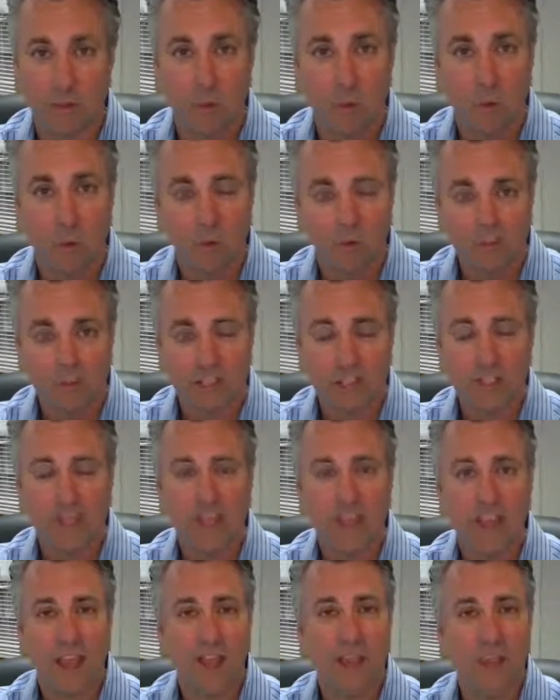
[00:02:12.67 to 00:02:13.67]
What kinds of
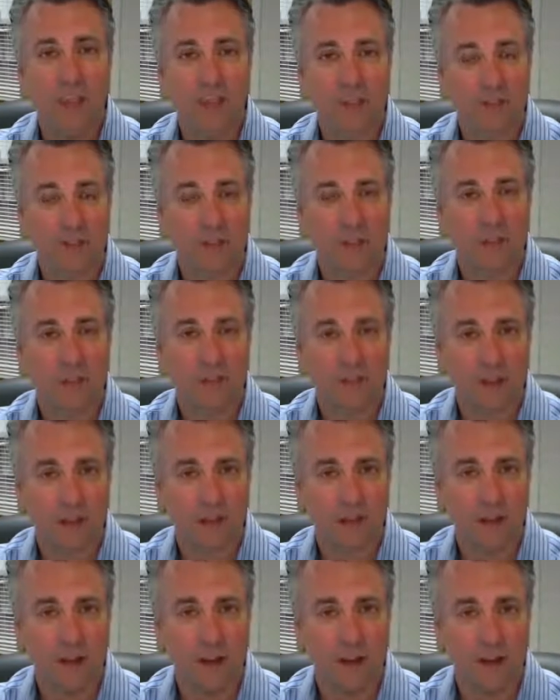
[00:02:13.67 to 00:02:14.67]
candidates are saying at the
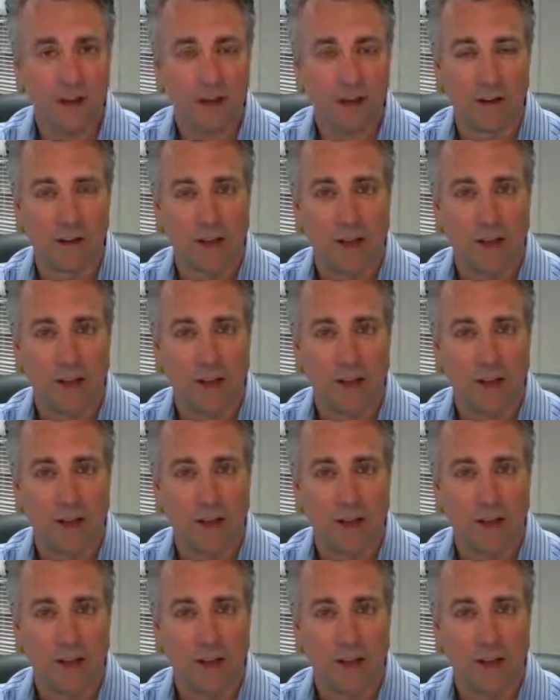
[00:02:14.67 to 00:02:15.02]
fair?